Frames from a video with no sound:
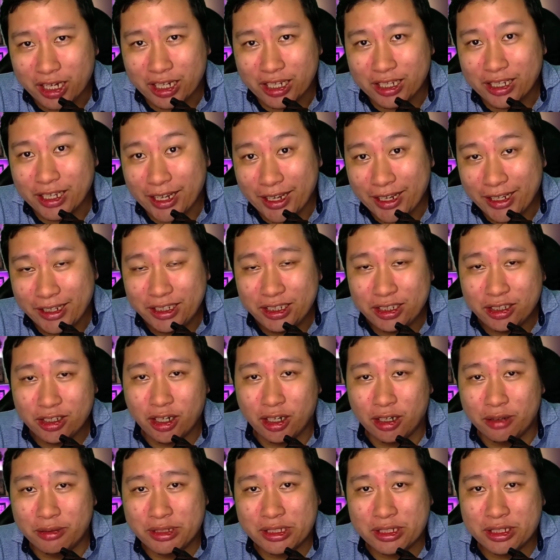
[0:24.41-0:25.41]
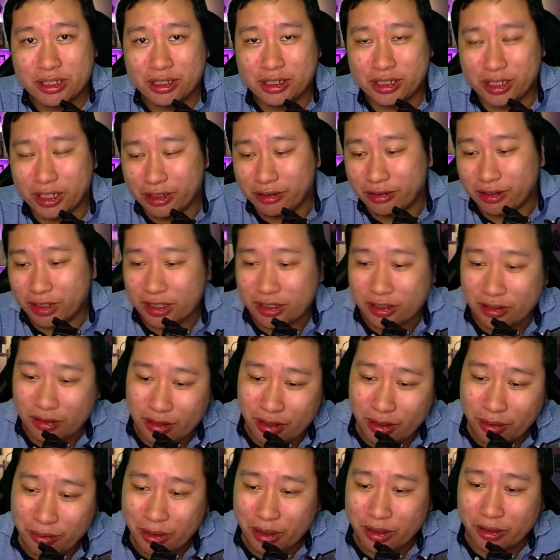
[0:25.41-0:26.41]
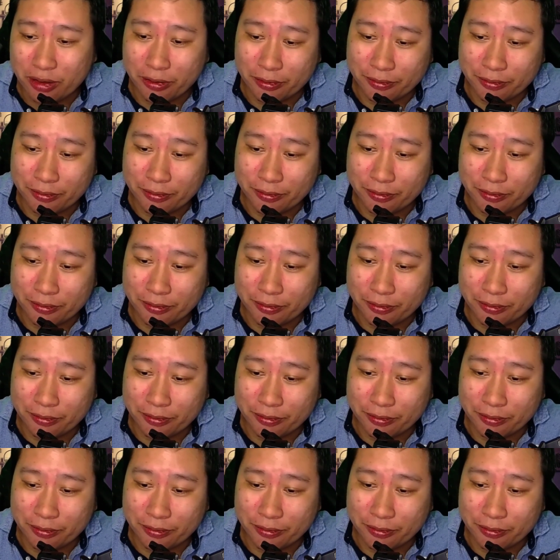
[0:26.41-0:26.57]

and e-commerce content, right? So here we go.